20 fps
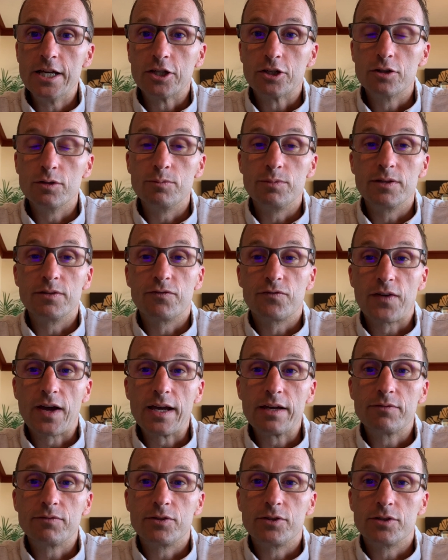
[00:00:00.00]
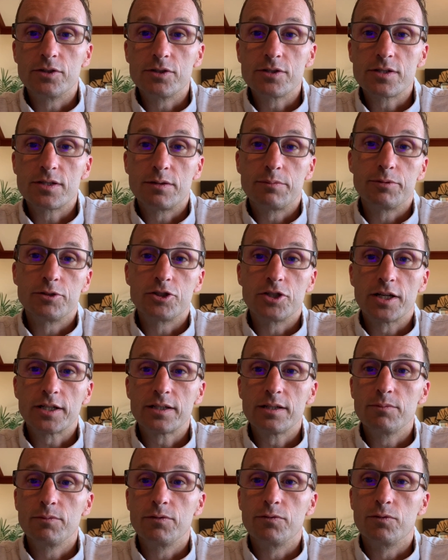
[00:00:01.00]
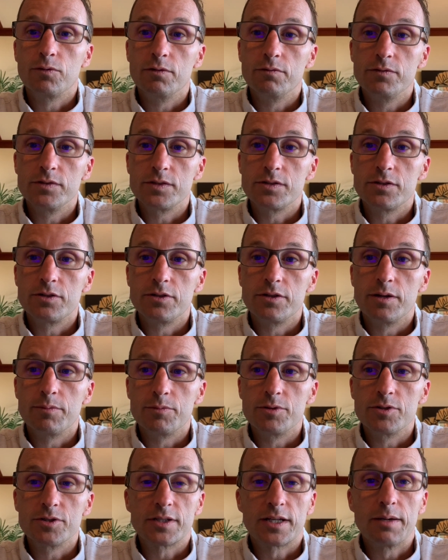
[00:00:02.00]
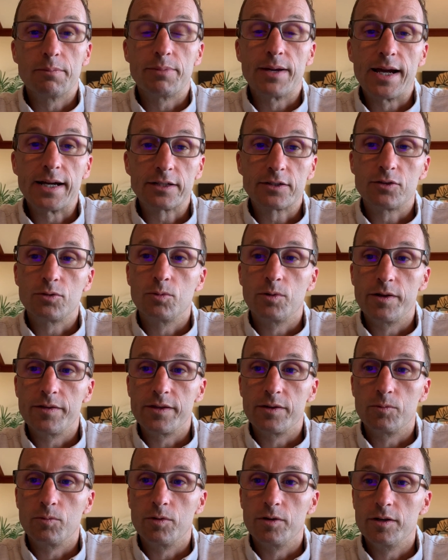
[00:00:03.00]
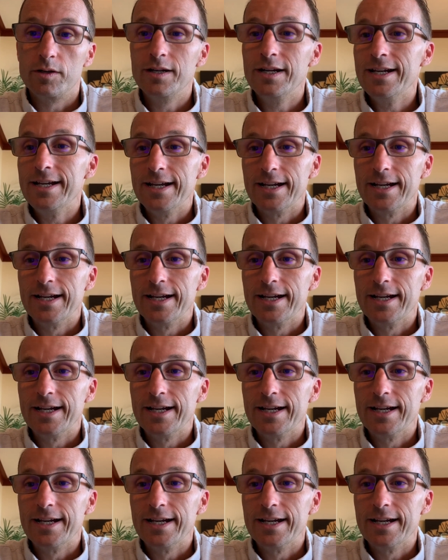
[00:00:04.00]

Could be 5 years they're projecting before visitor numbers get back to where they were.